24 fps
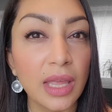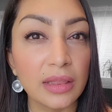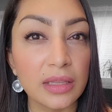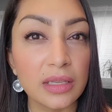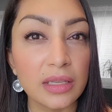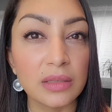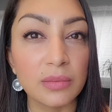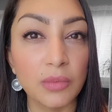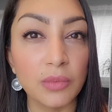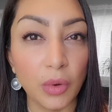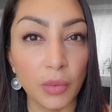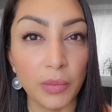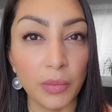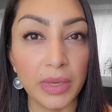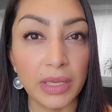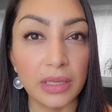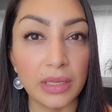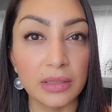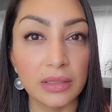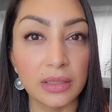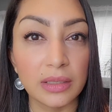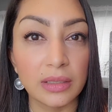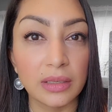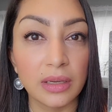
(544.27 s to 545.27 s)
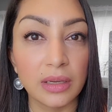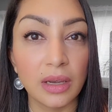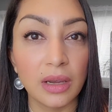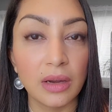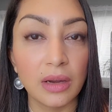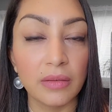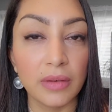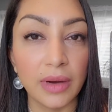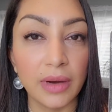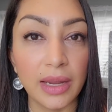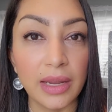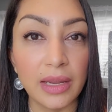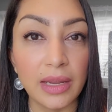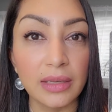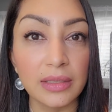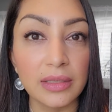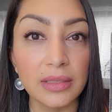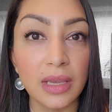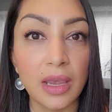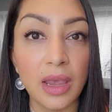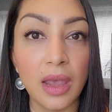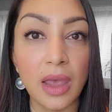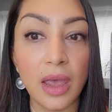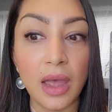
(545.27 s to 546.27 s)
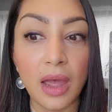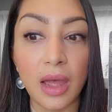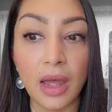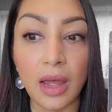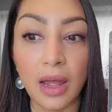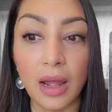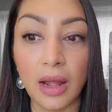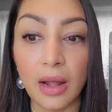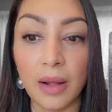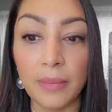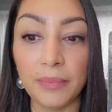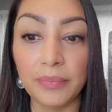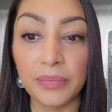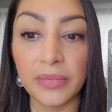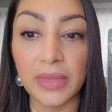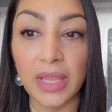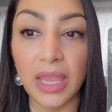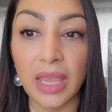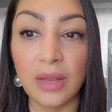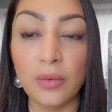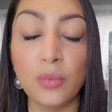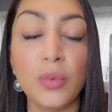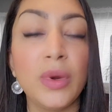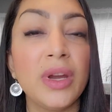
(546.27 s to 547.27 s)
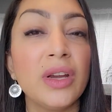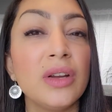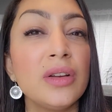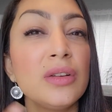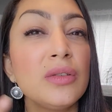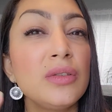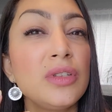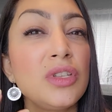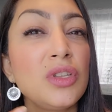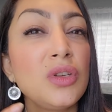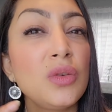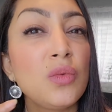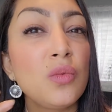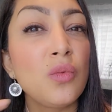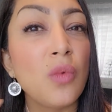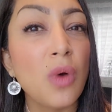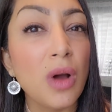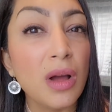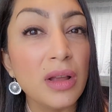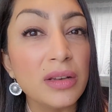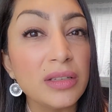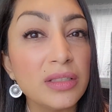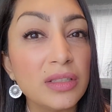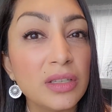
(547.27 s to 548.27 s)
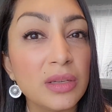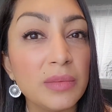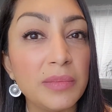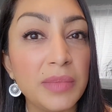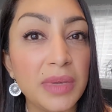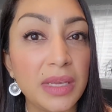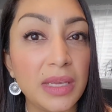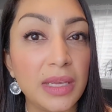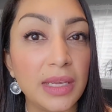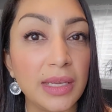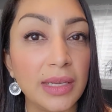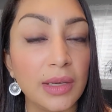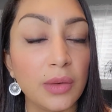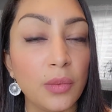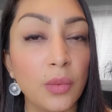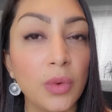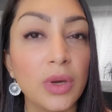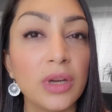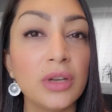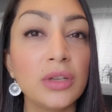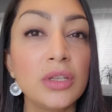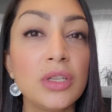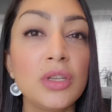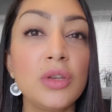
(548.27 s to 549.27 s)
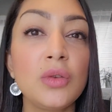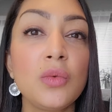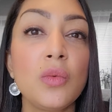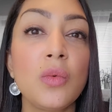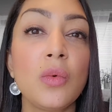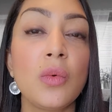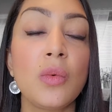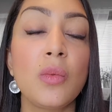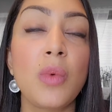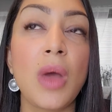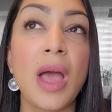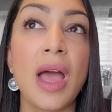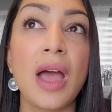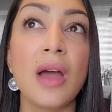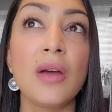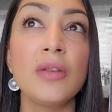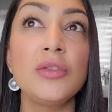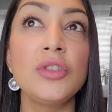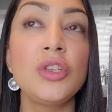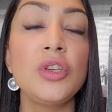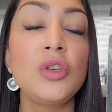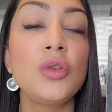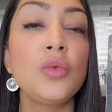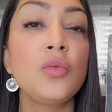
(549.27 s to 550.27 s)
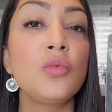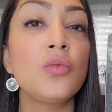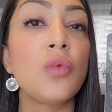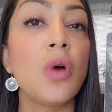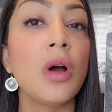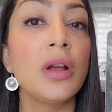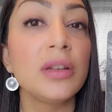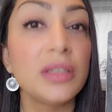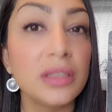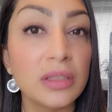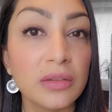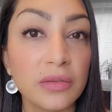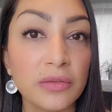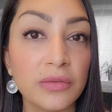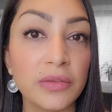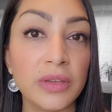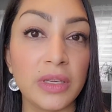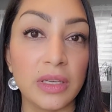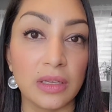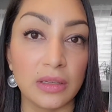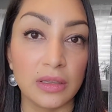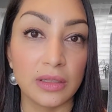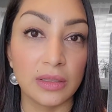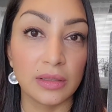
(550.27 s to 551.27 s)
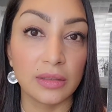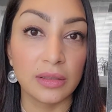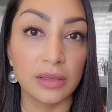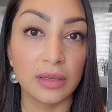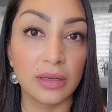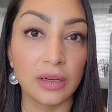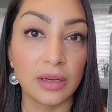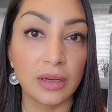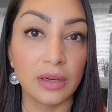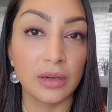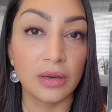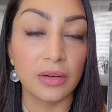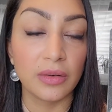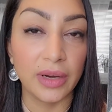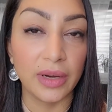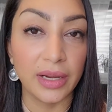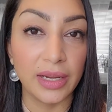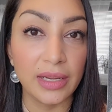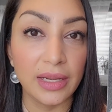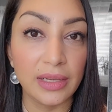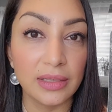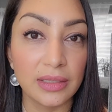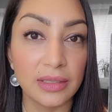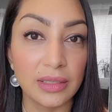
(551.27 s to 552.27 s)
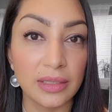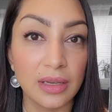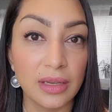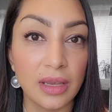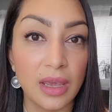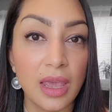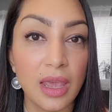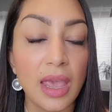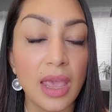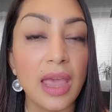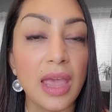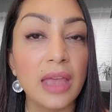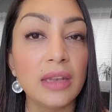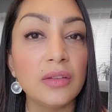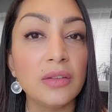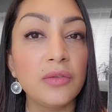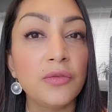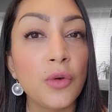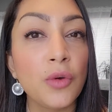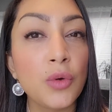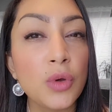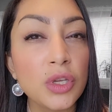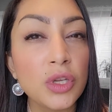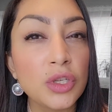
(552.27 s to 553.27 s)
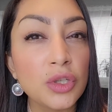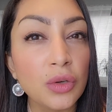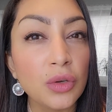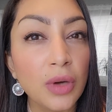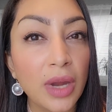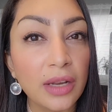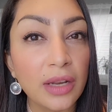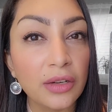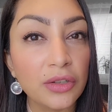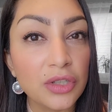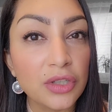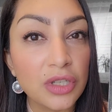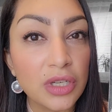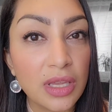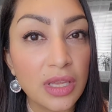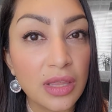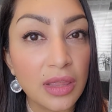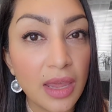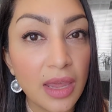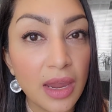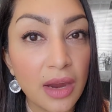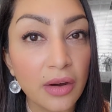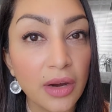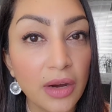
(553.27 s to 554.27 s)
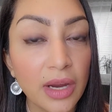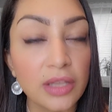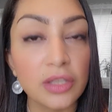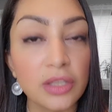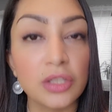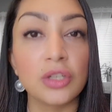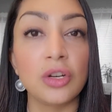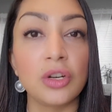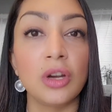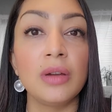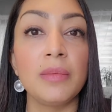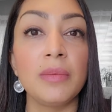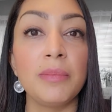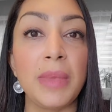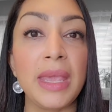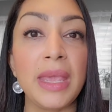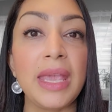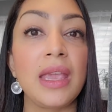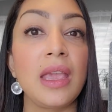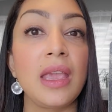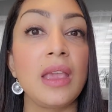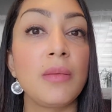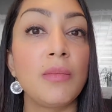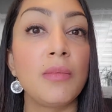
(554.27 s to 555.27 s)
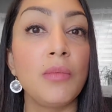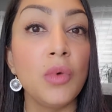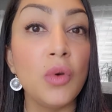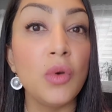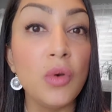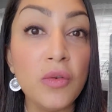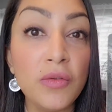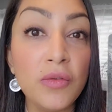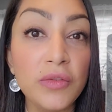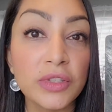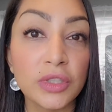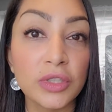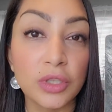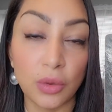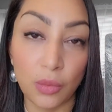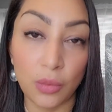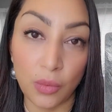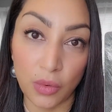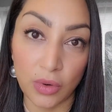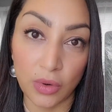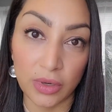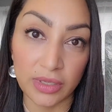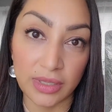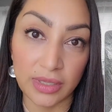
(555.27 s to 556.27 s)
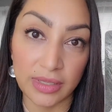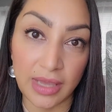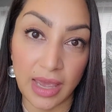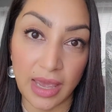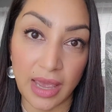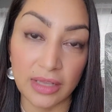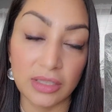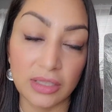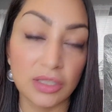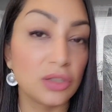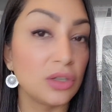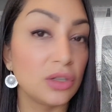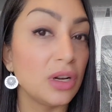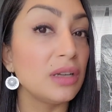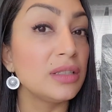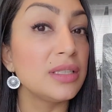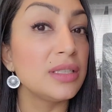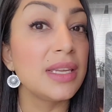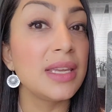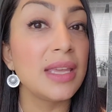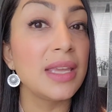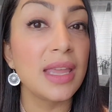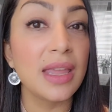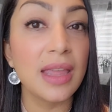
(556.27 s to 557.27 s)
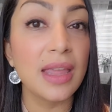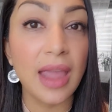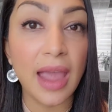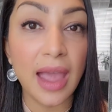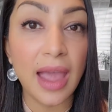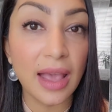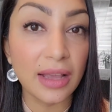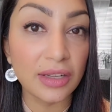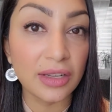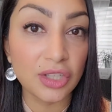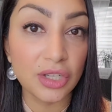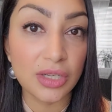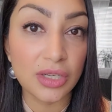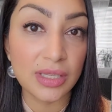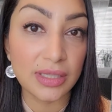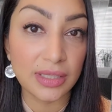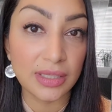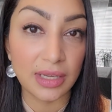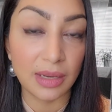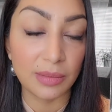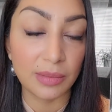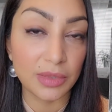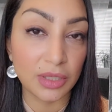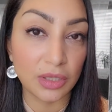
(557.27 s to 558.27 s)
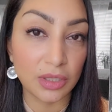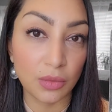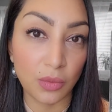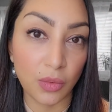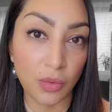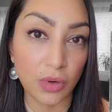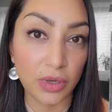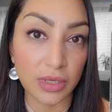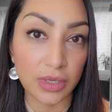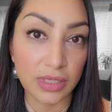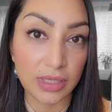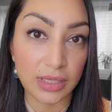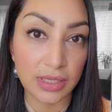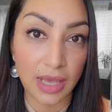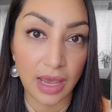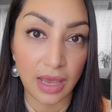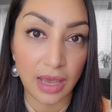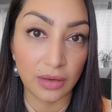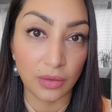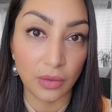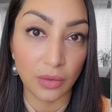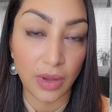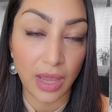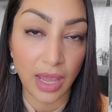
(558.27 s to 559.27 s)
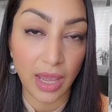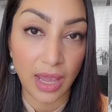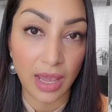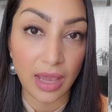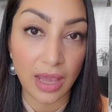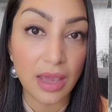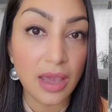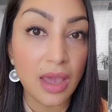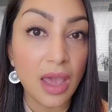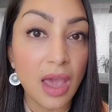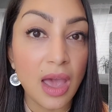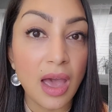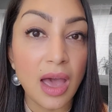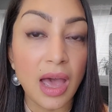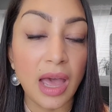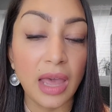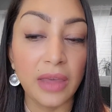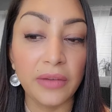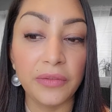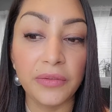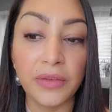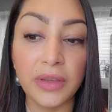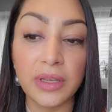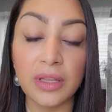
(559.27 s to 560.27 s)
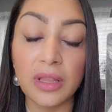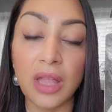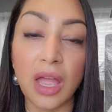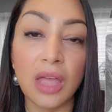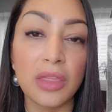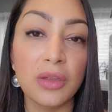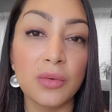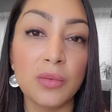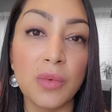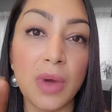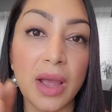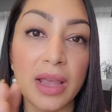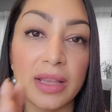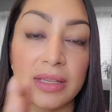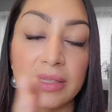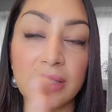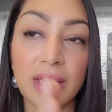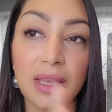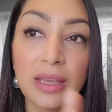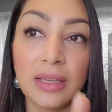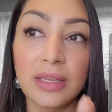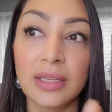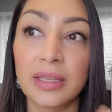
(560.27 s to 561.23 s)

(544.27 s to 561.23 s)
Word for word: at this moment, right? Um, and where do you want to be? Where do you, how do you want to feel, right? And to focus your energy there and start making moves toward that. Start taking action steps towards that, okay? I feel otherwise...